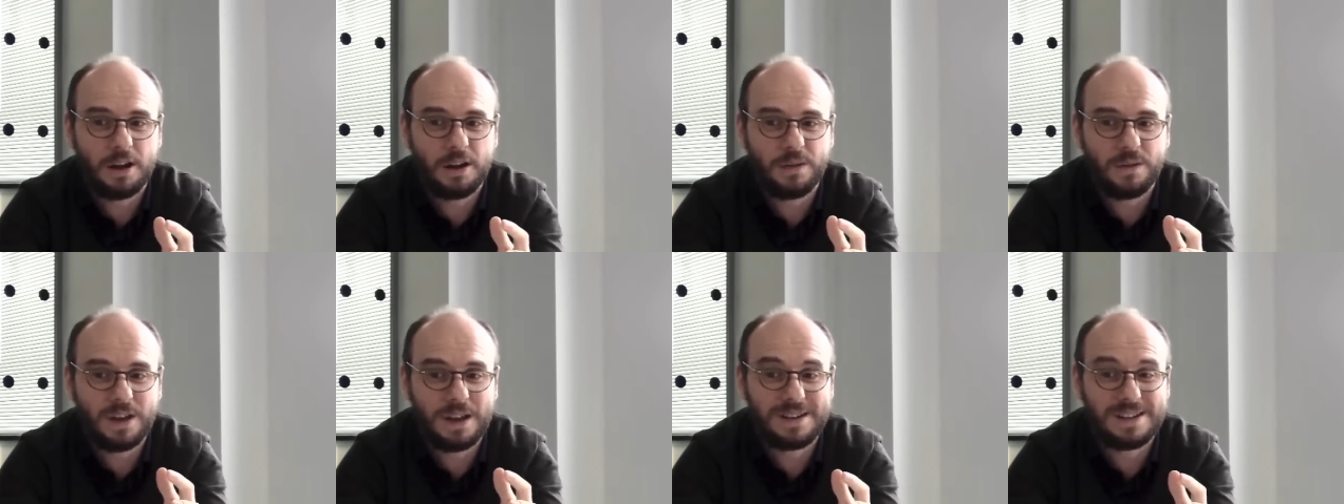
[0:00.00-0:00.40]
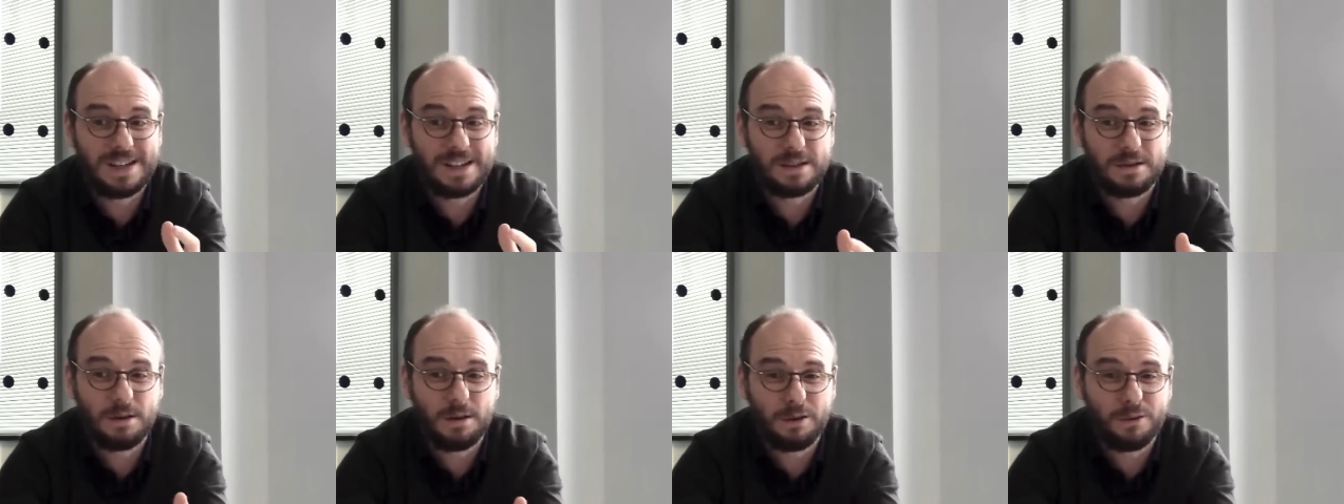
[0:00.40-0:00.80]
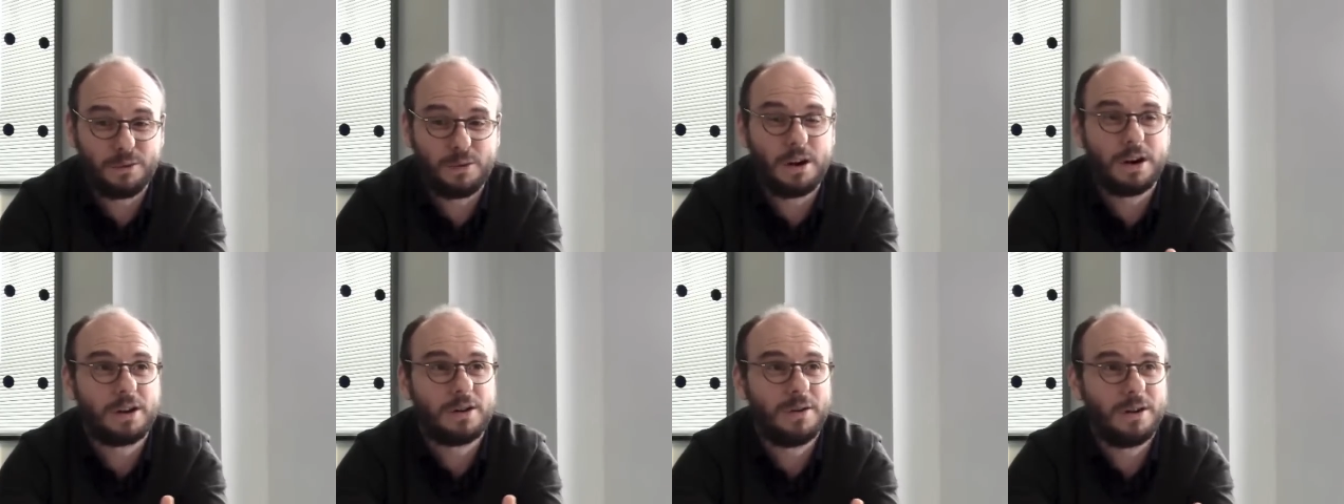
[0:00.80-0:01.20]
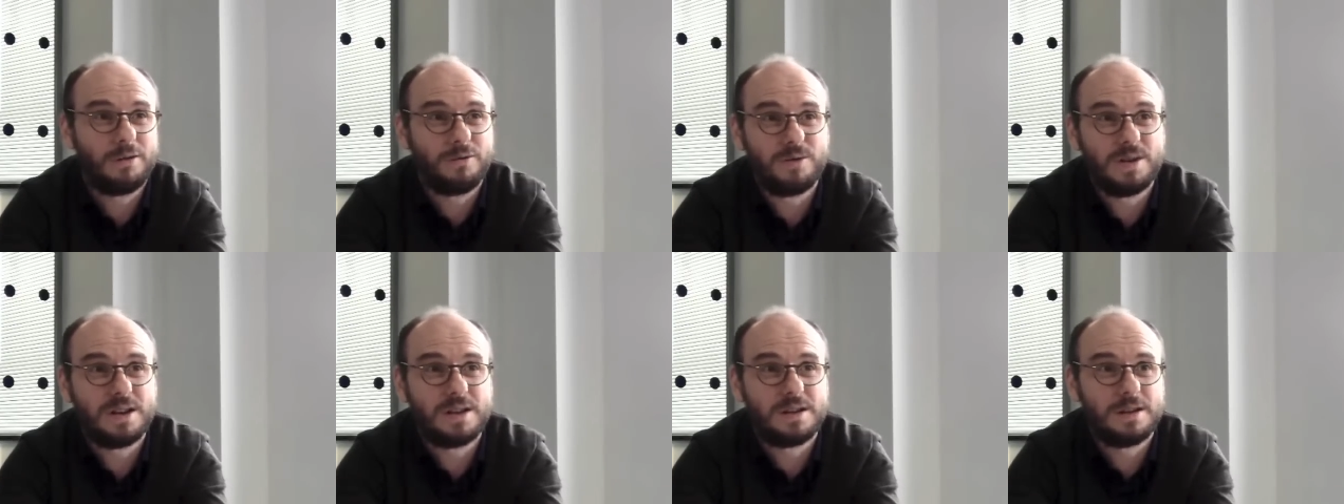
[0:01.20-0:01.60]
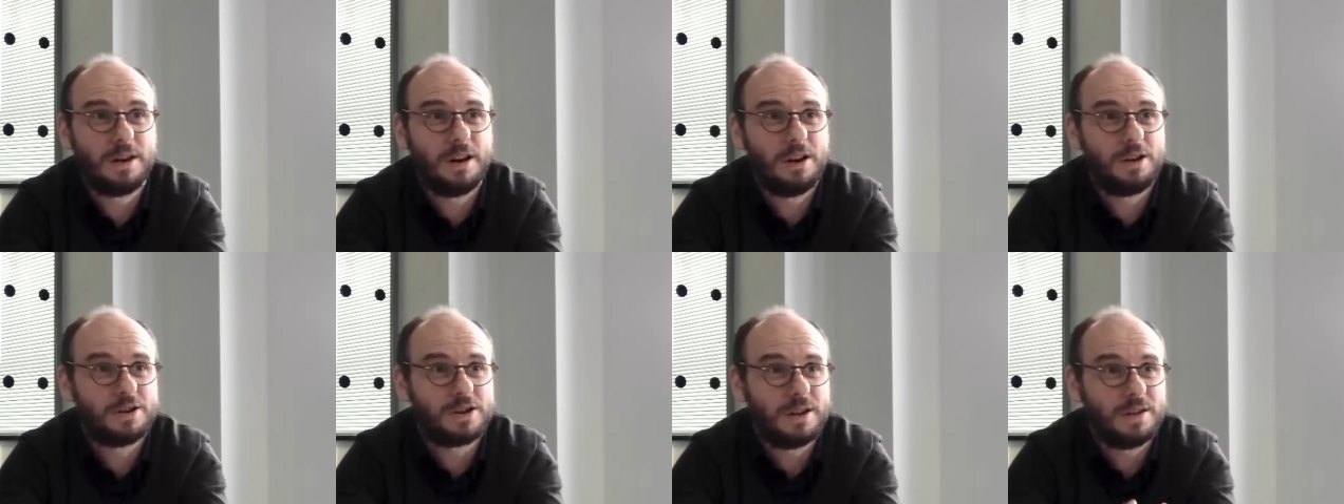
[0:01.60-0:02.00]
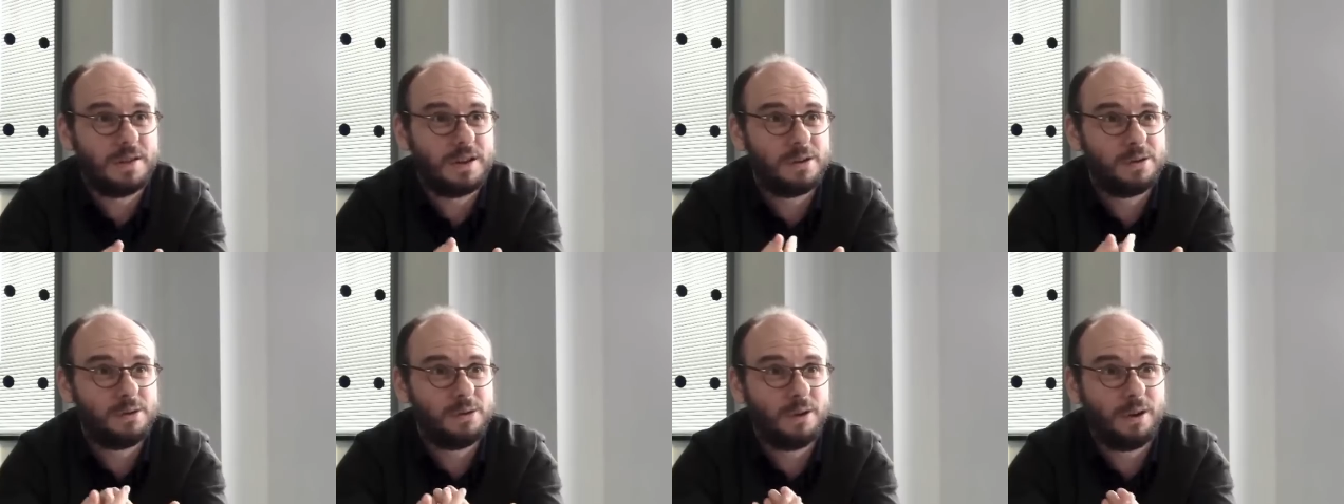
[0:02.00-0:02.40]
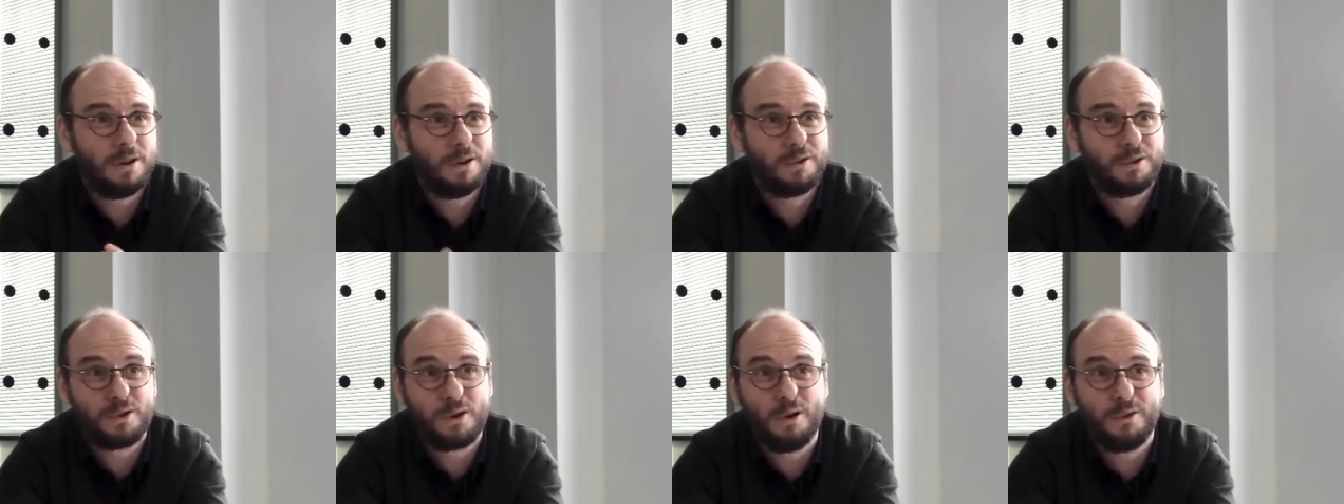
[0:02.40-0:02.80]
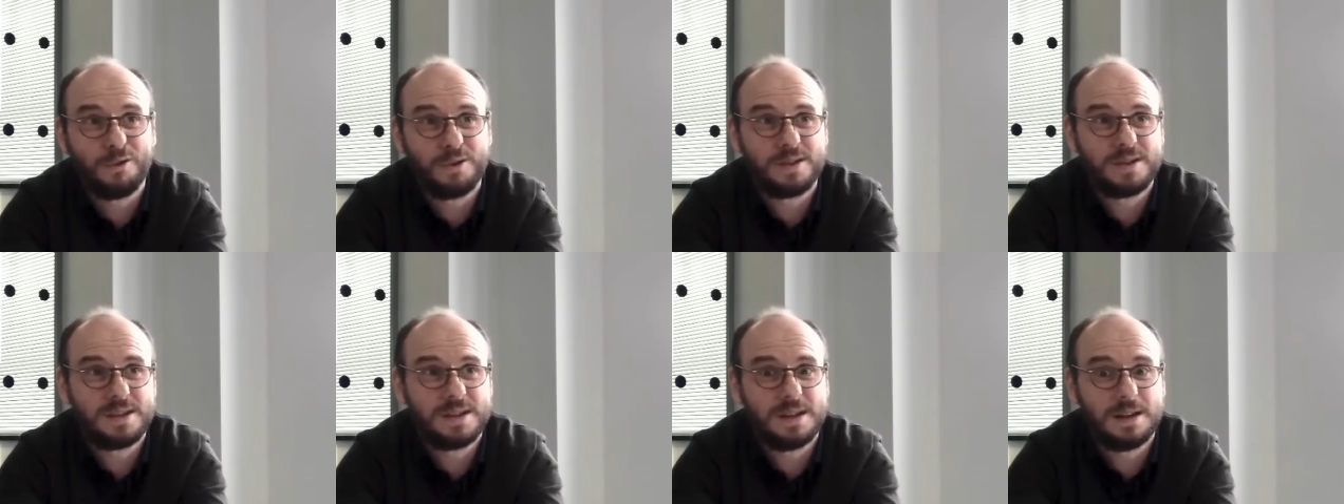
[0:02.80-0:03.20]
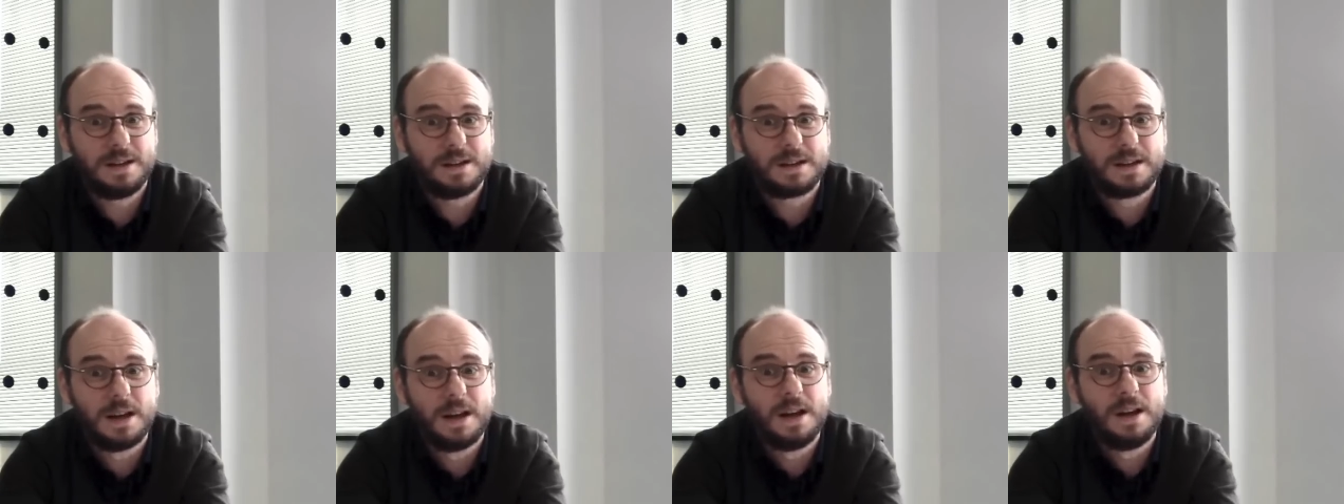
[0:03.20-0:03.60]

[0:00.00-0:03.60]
that does a lot of work around research, and they do a lot of conferences.